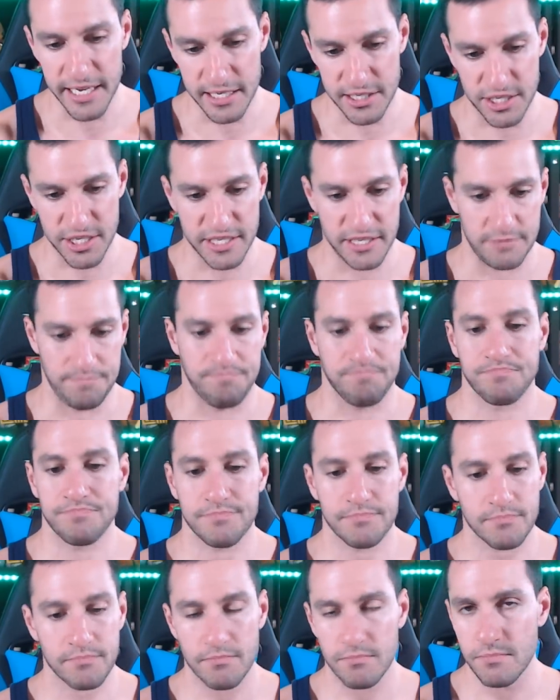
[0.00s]
it's just
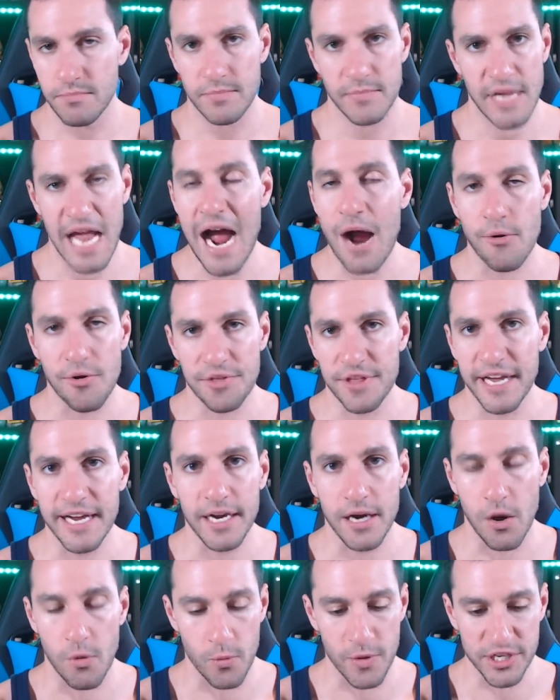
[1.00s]
how were they
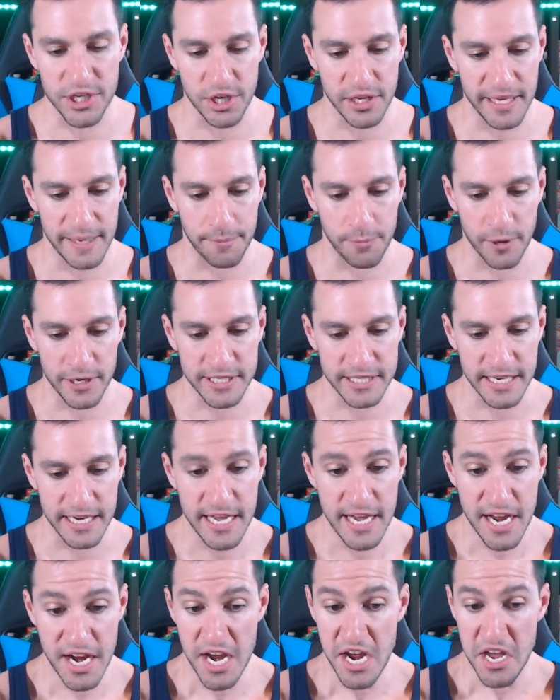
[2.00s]
originally printed.
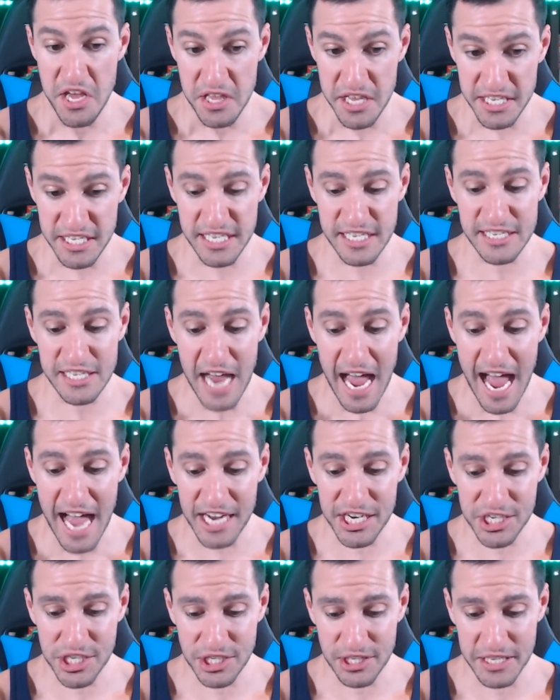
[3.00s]
This is
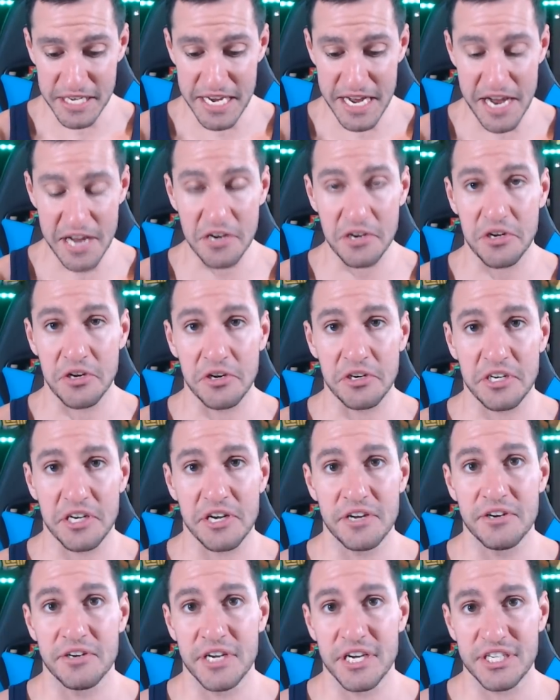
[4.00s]
actually in good
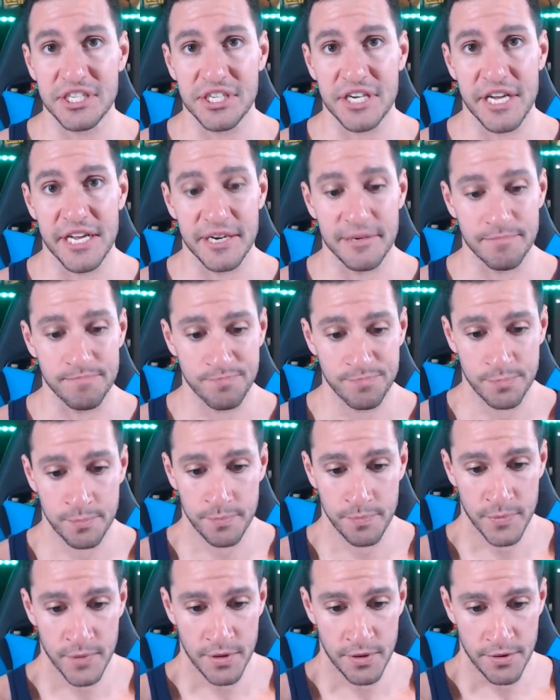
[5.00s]
condition.
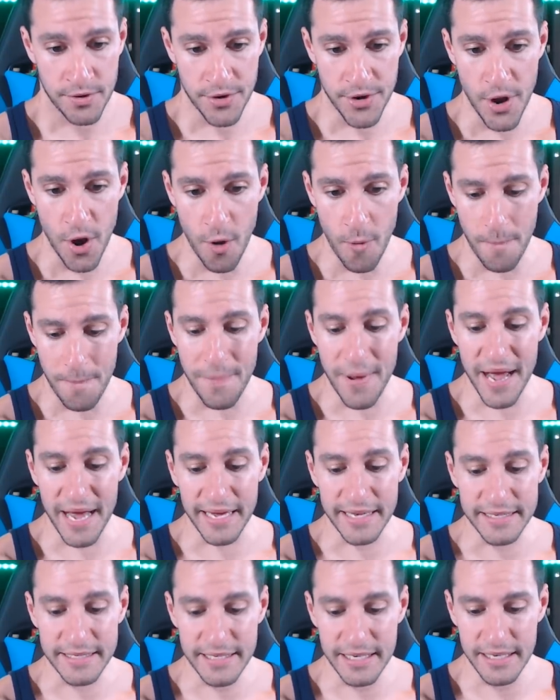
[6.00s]
No
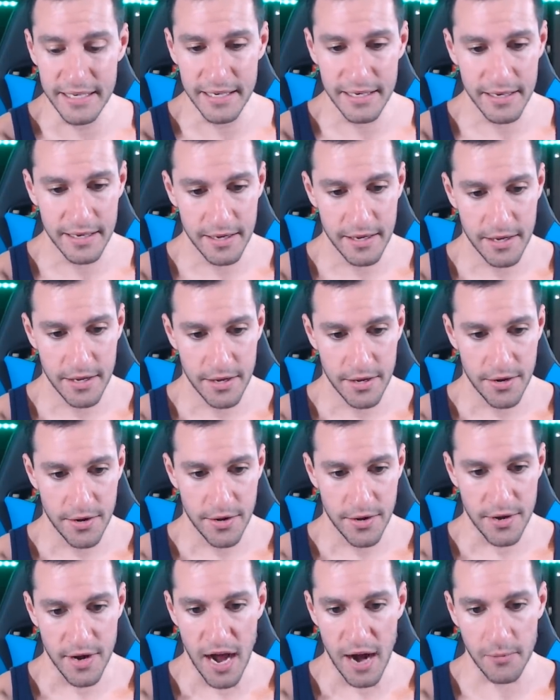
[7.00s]
bend,
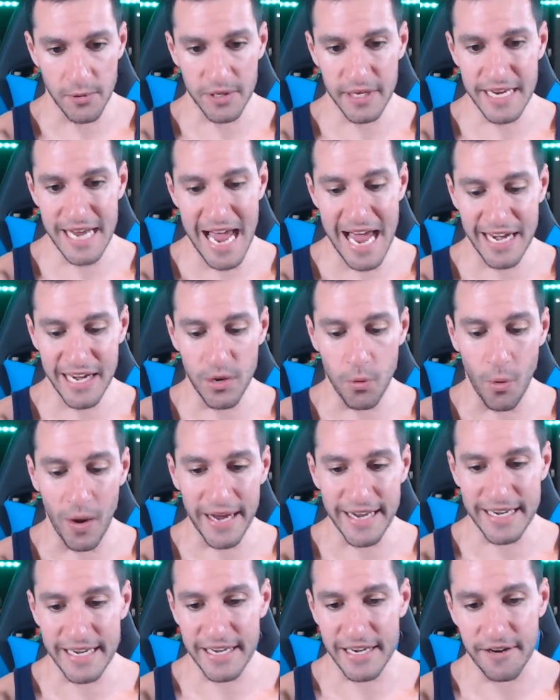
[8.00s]
not really any
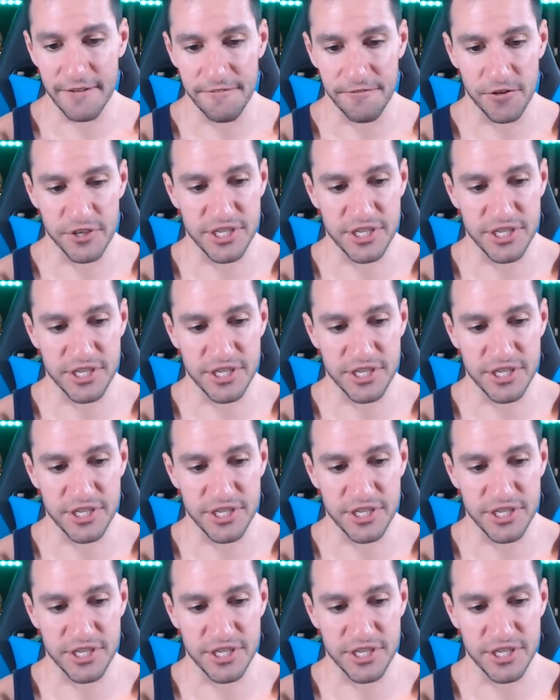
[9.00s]
whitening for